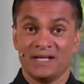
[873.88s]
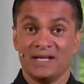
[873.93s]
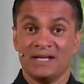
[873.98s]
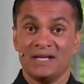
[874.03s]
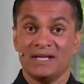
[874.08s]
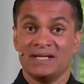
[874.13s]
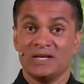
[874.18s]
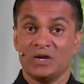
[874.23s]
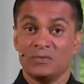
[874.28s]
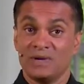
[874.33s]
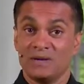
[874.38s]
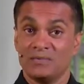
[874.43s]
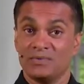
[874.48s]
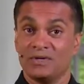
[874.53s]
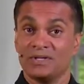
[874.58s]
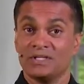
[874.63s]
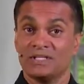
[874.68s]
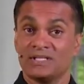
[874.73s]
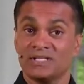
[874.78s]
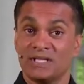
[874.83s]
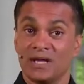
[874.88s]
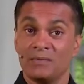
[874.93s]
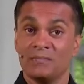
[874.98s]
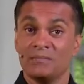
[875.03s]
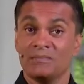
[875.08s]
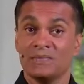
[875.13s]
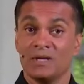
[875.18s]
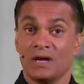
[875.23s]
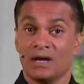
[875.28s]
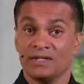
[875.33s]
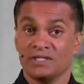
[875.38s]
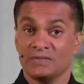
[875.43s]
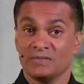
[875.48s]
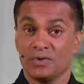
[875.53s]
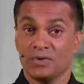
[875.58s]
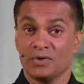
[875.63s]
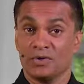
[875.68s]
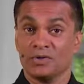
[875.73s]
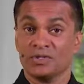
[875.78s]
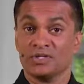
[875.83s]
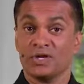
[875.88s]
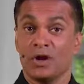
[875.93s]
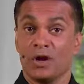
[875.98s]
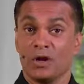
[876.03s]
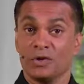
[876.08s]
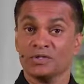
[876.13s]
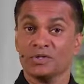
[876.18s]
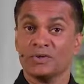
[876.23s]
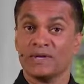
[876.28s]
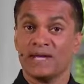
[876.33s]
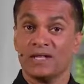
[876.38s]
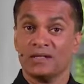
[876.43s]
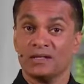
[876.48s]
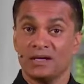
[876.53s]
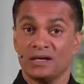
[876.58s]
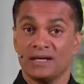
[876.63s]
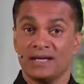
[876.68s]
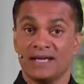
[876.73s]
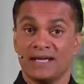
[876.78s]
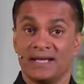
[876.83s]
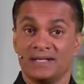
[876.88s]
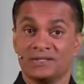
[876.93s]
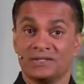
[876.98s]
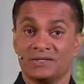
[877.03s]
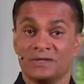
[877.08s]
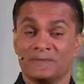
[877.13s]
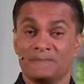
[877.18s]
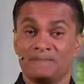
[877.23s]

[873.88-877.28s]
Now remember, some non-smokers also get lung cancer,